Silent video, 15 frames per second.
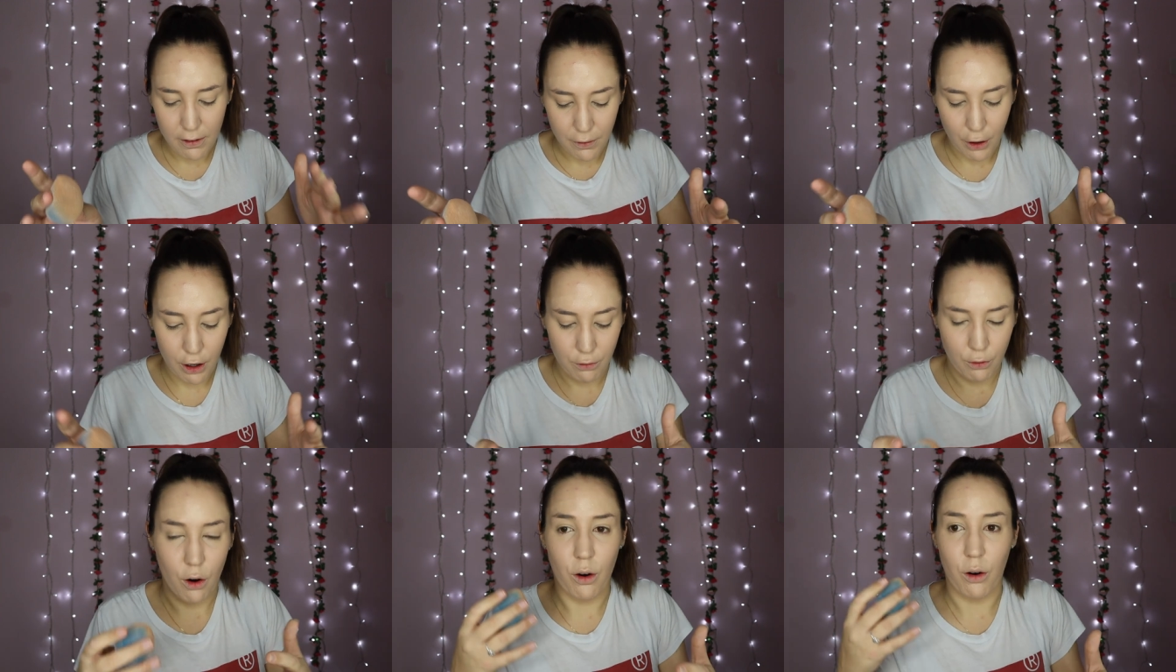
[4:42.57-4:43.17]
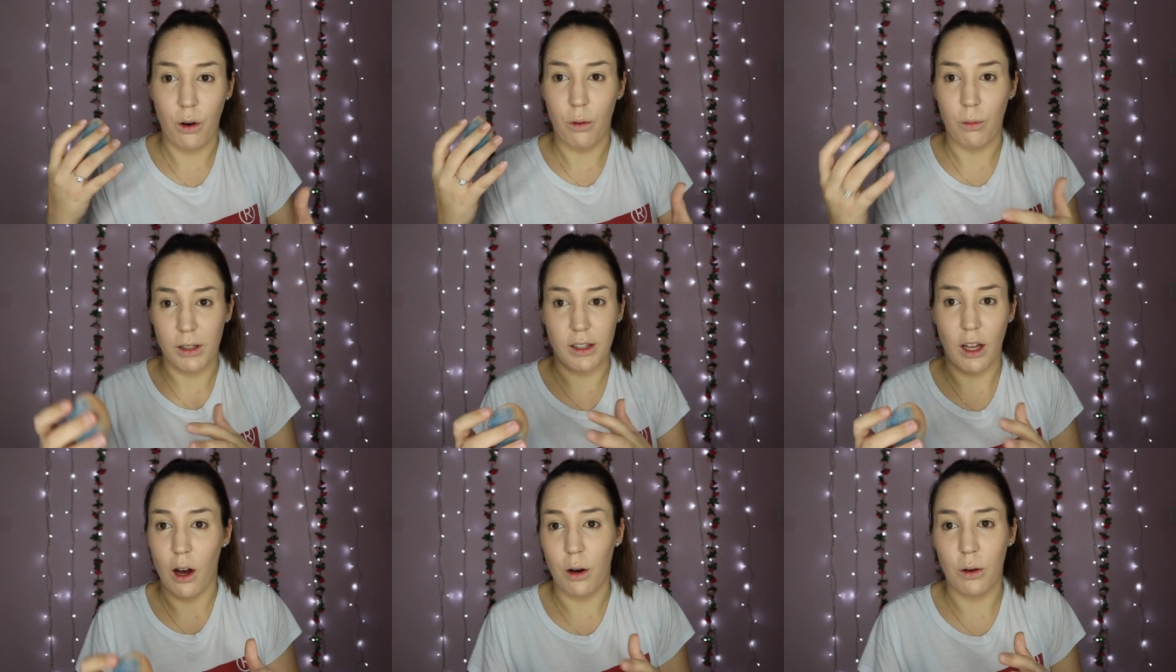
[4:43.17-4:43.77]
very wrong
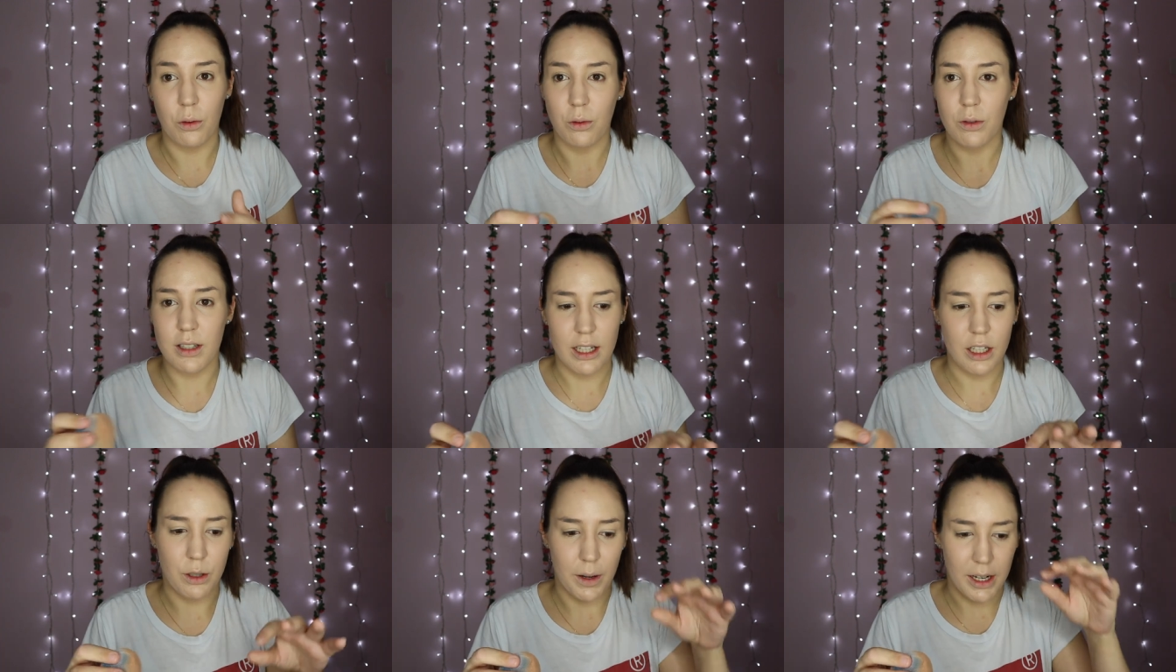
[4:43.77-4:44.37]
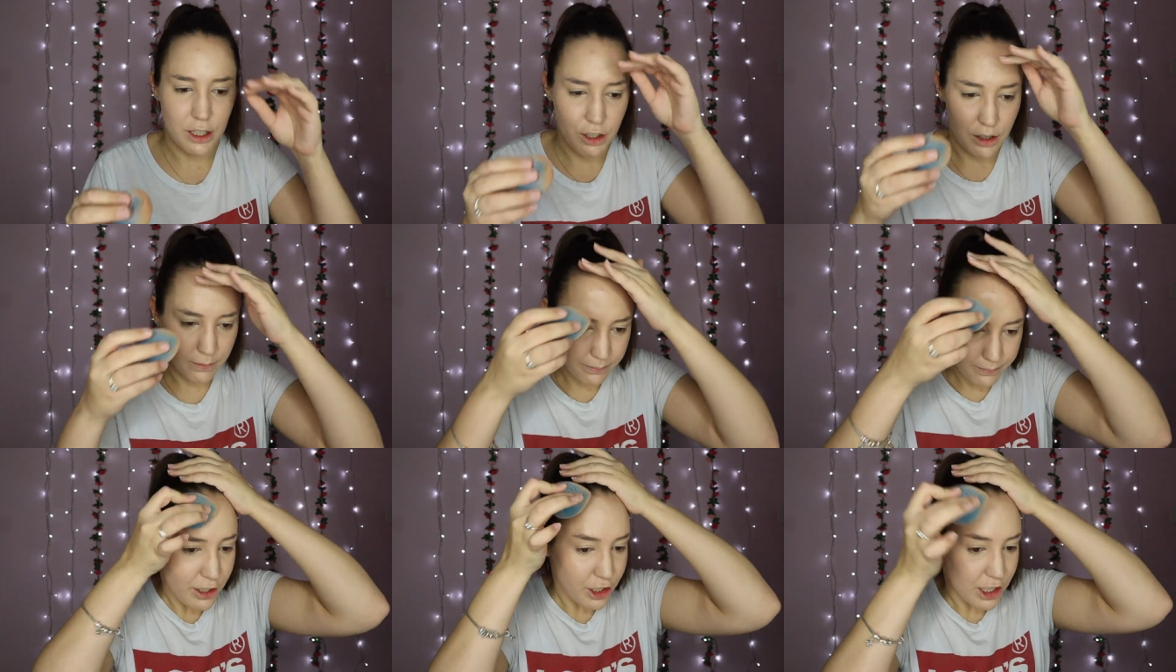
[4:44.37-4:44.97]
with the whole
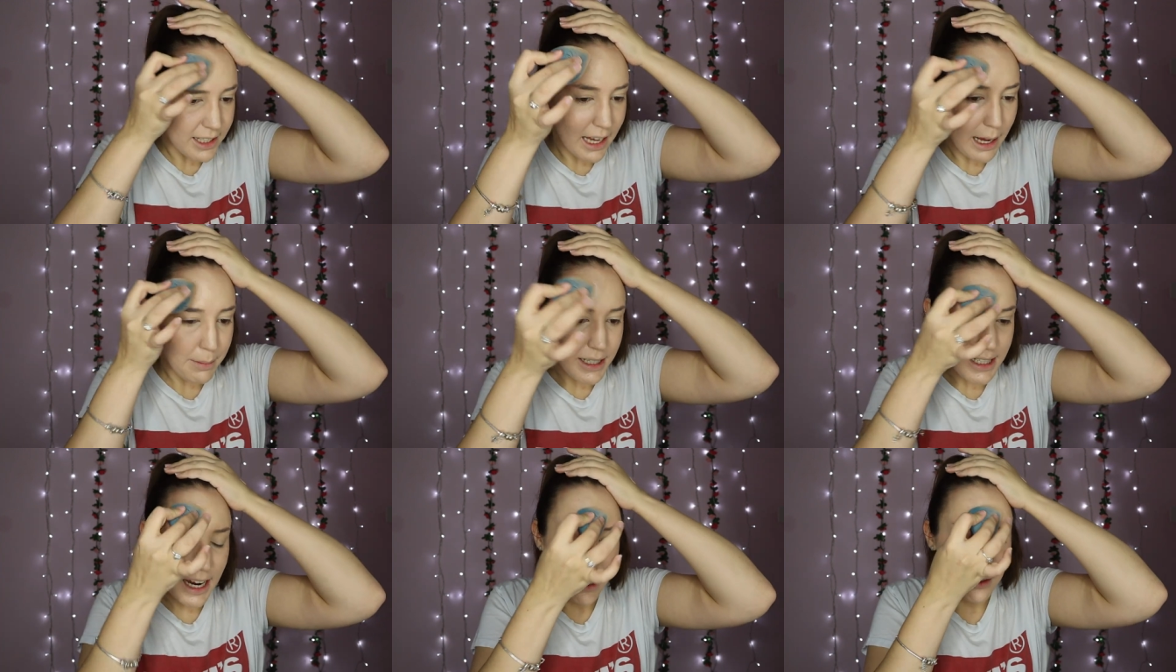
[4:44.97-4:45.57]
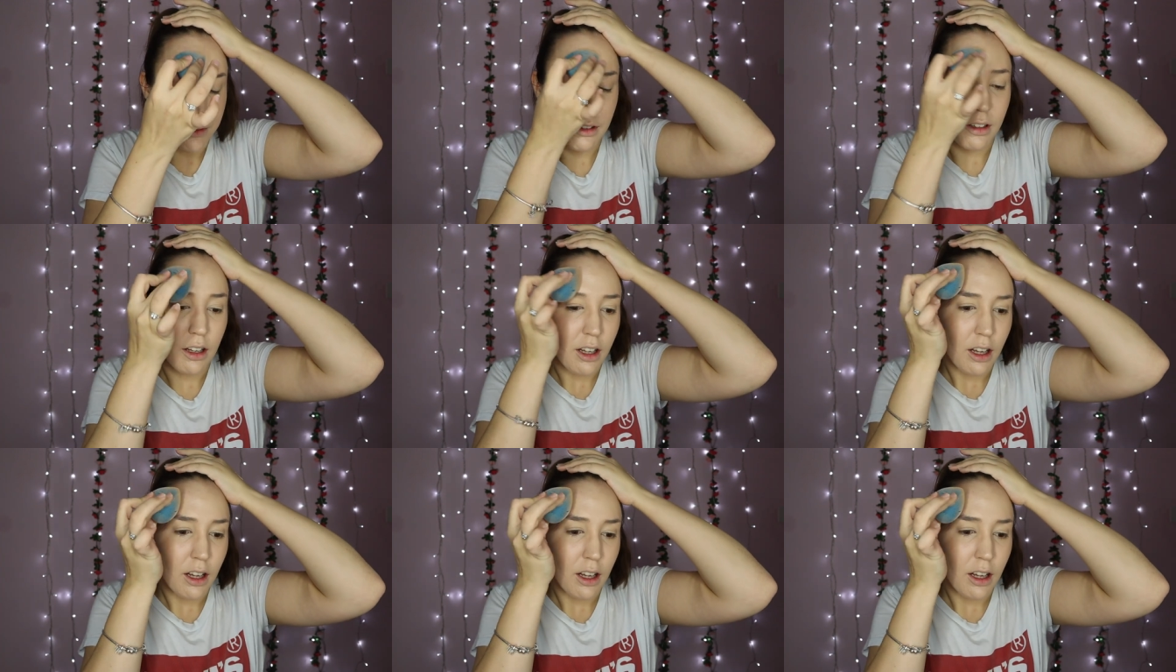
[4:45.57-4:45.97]
situation. And she sat me down.